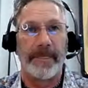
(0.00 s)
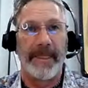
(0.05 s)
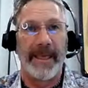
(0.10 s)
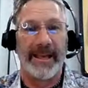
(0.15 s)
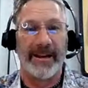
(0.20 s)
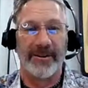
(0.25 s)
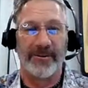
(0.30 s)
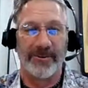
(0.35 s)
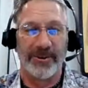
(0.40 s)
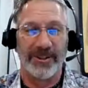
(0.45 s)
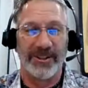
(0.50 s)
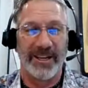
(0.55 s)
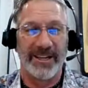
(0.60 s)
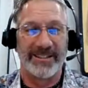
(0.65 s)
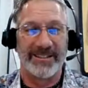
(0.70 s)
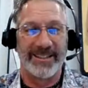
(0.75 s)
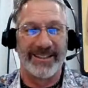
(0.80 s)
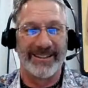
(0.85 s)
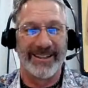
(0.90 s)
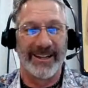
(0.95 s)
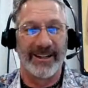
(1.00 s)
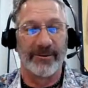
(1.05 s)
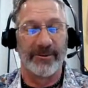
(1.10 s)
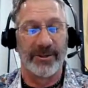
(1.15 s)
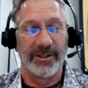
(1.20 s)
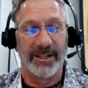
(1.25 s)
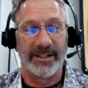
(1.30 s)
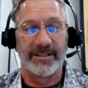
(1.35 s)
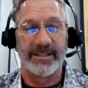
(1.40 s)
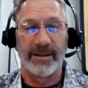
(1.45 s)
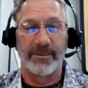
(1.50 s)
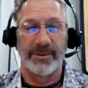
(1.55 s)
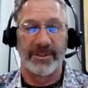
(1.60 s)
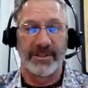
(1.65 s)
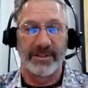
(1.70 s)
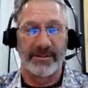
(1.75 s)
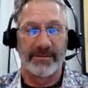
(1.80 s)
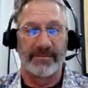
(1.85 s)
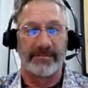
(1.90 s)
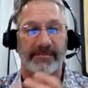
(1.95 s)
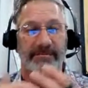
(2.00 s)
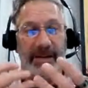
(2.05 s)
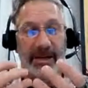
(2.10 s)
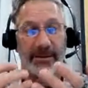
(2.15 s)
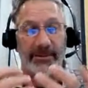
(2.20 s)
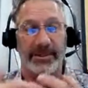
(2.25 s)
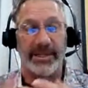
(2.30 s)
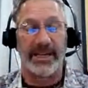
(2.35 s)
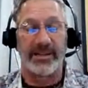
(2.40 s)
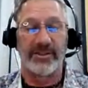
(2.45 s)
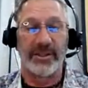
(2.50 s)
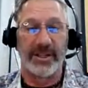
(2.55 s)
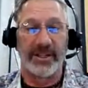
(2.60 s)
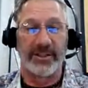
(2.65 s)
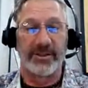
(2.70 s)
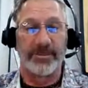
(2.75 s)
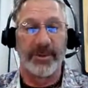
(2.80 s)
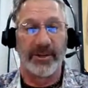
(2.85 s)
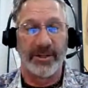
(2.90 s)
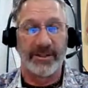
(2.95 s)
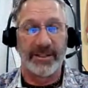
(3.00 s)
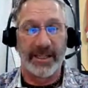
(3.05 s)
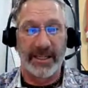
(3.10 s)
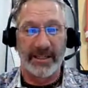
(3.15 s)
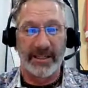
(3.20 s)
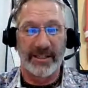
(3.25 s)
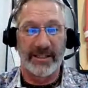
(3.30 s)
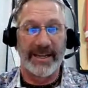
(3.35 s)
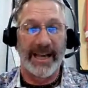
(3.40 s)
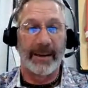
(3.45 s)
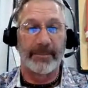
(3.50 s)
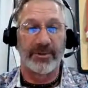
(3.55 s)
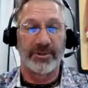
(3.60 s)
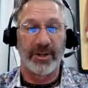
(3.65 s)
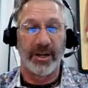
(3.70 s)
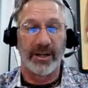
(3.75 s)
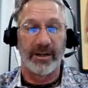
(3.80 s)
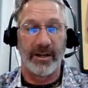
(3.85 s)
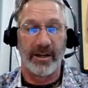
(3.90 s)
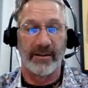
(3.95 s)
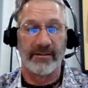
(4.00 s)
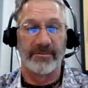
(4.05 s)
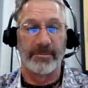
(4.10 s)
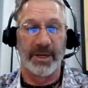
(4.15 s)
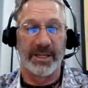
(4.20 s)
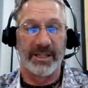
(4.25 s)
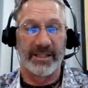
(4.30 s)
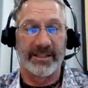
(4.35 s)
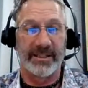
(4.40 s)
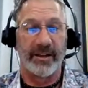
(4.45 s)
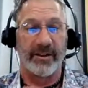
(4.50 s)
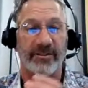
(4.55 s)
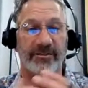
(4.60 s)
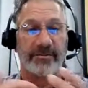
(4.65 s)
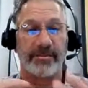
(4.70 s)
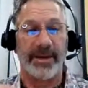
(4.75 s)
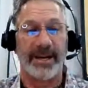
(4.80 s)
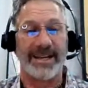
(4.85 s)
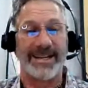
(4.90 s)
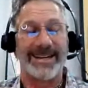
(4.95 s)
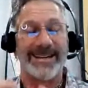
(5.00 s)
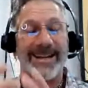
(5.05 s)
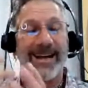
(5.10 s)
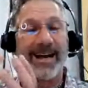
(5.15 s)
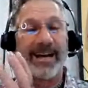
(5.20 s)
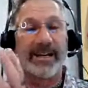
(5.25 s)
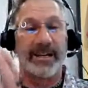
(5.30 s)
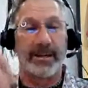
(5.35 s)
And in realizing that, I realized I was actually experiencing a snapshot of myself by not